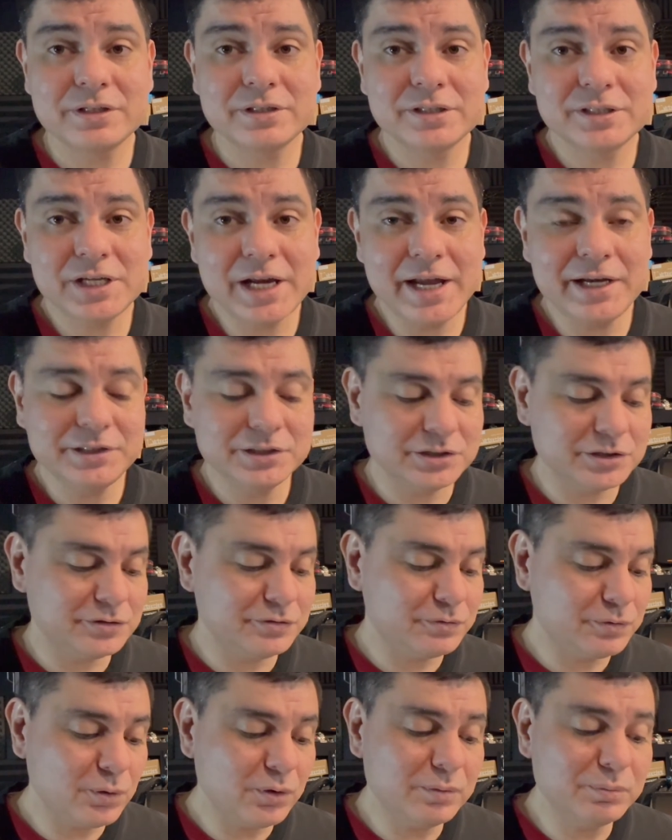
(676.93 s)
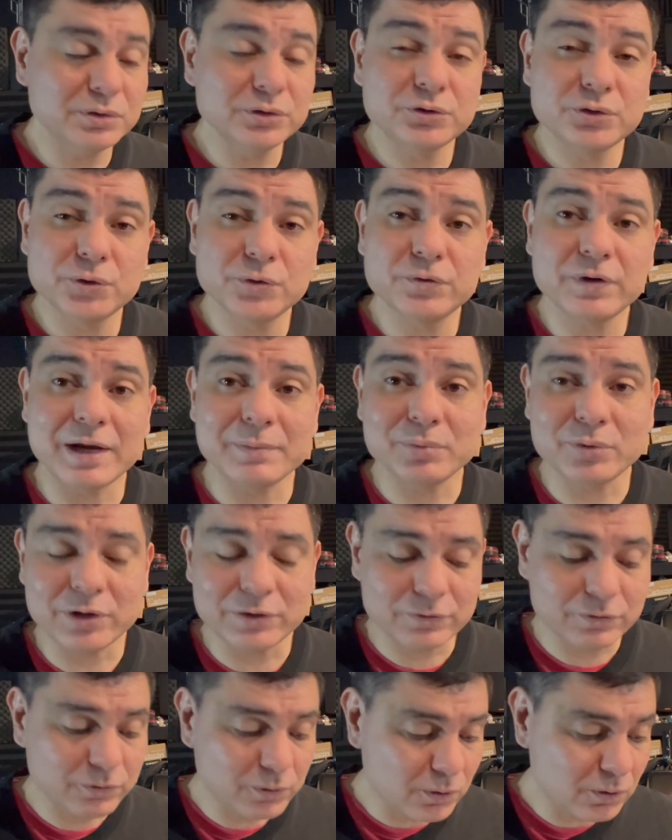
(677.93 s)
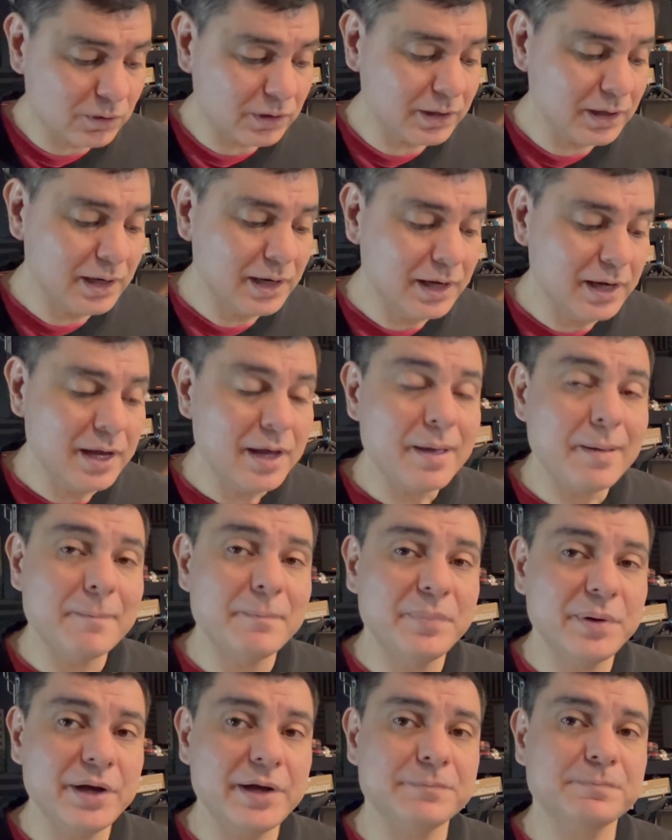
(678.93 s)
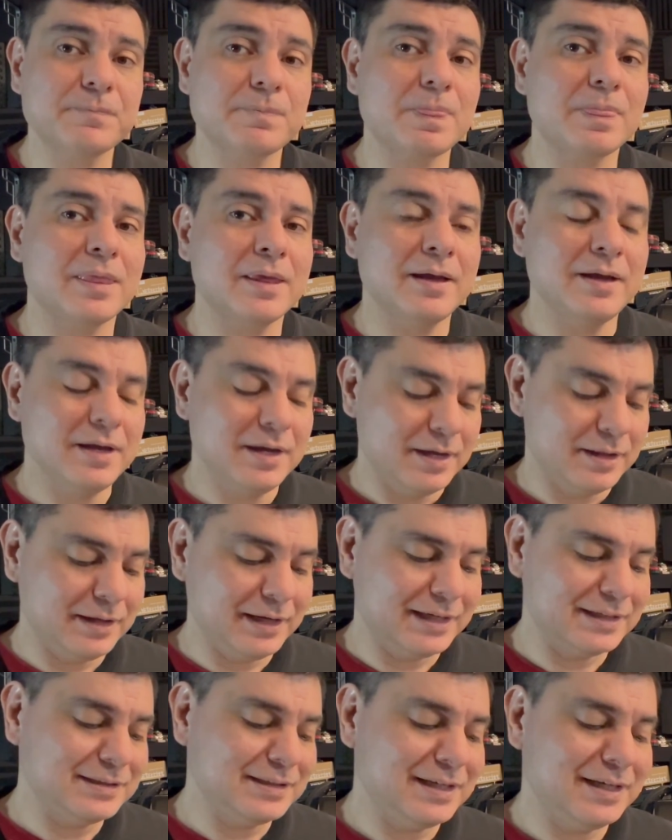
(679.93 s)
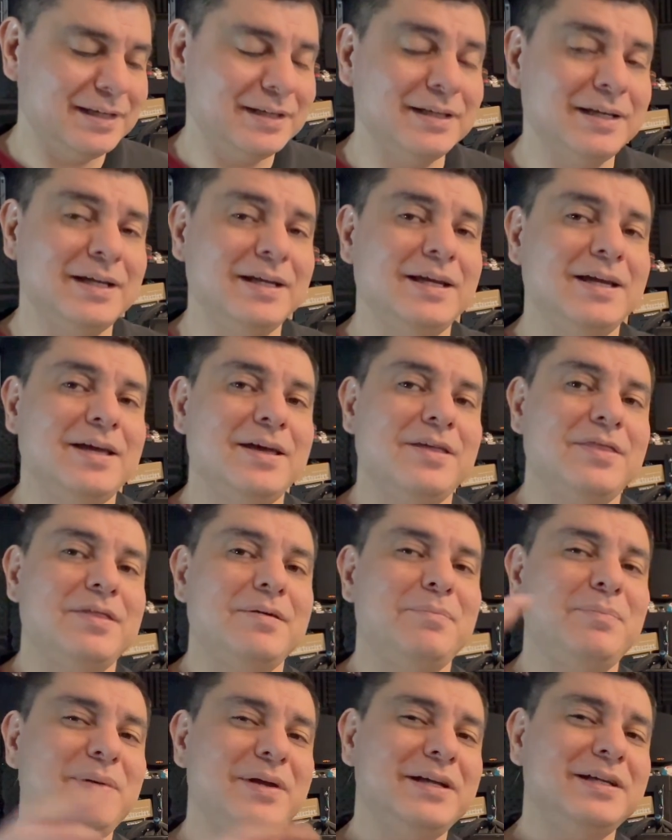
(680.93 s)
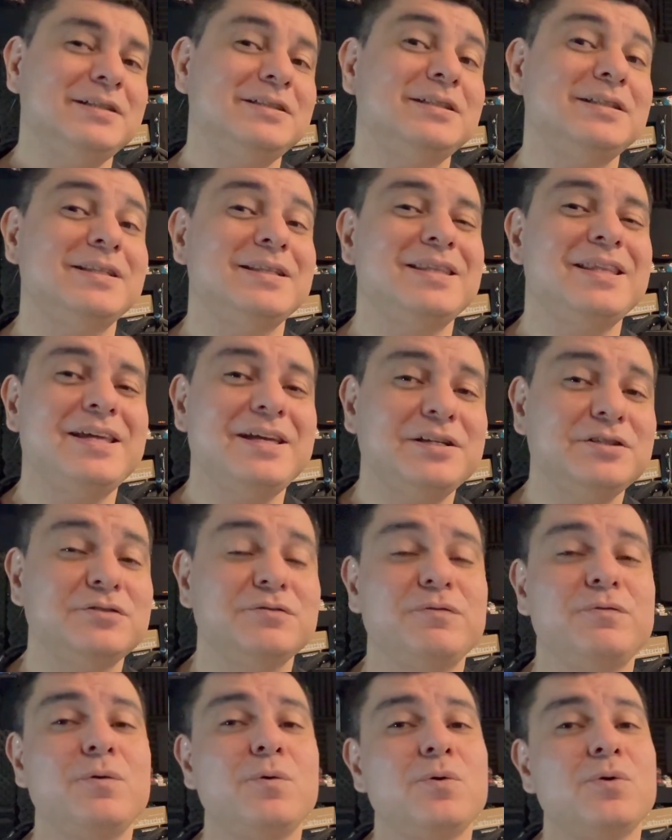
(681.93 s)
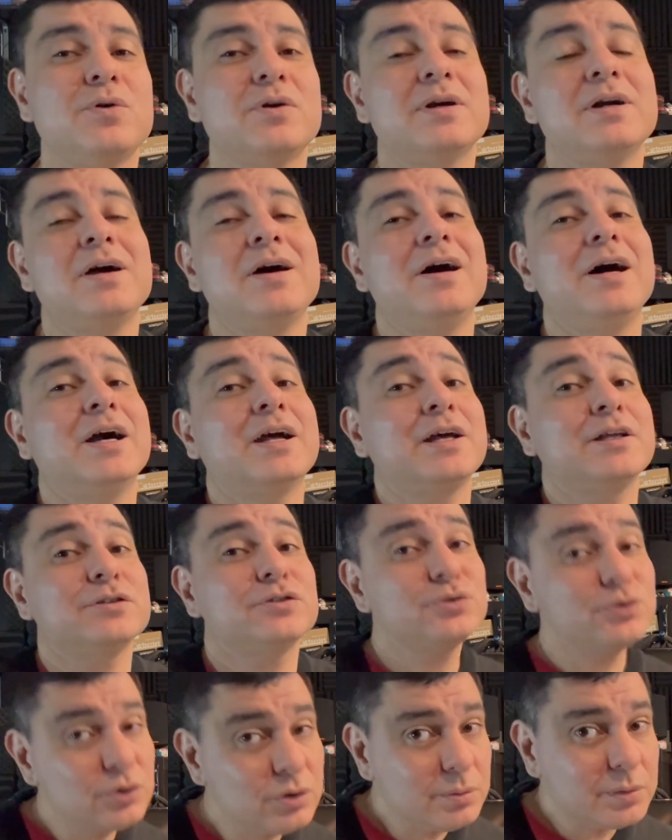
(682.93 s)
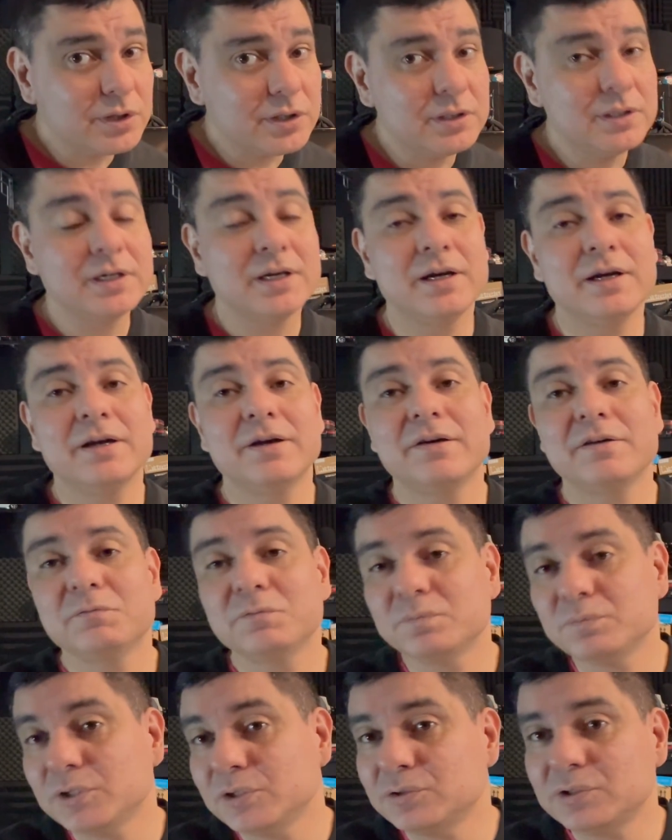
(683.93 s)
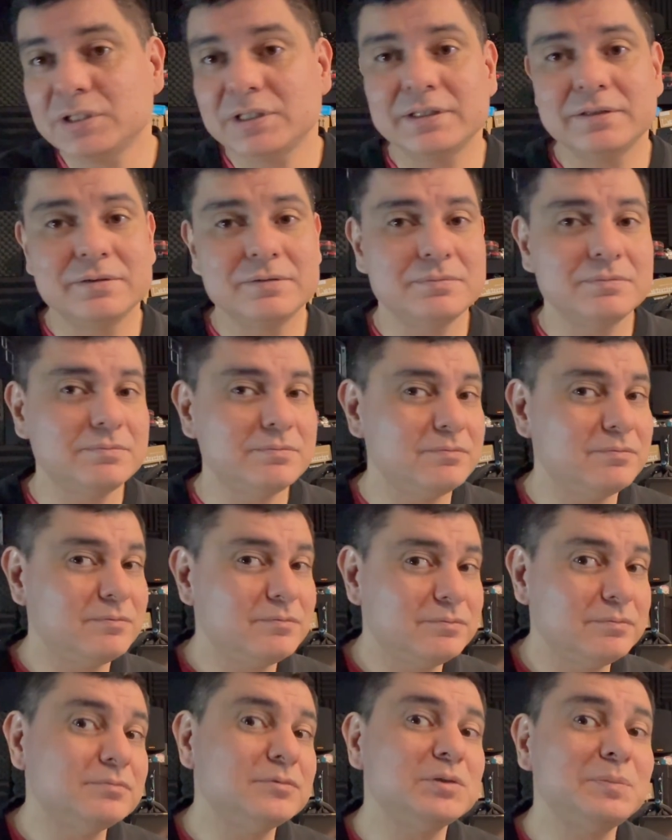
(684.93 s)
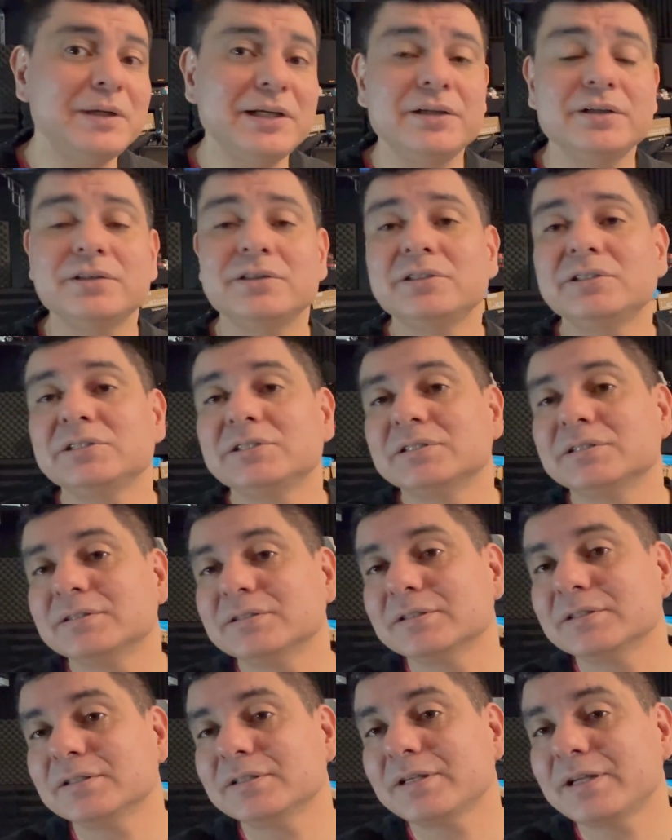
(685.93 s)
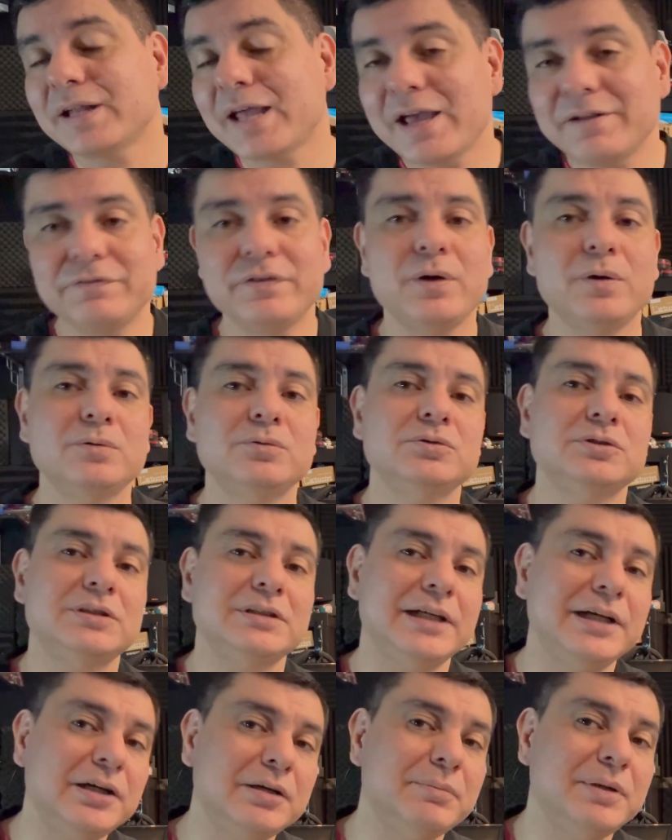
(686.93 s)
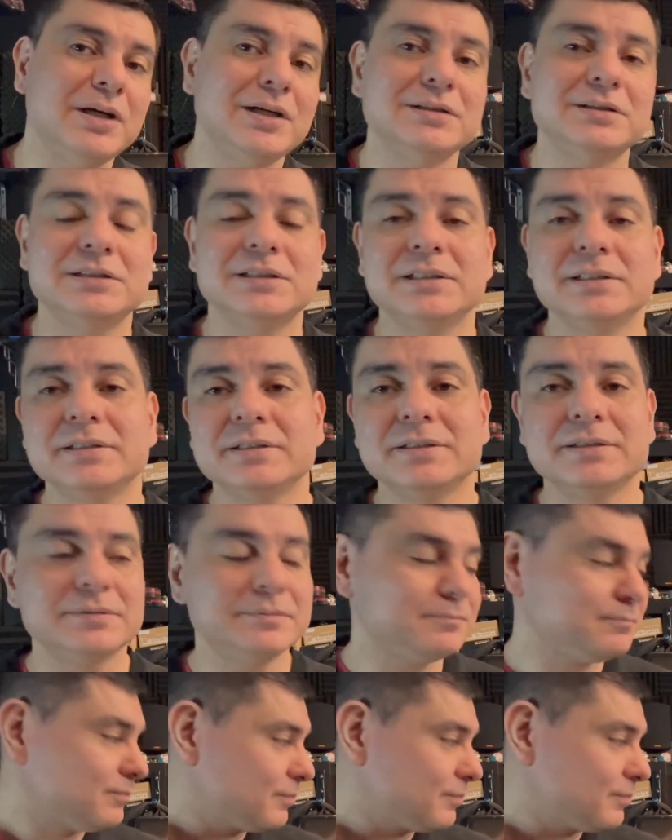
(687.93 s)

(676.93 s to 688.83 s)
changes for Bluetooth 5.4. But like I said, the biggest things for a consumer using speakers and headphones and earbuds and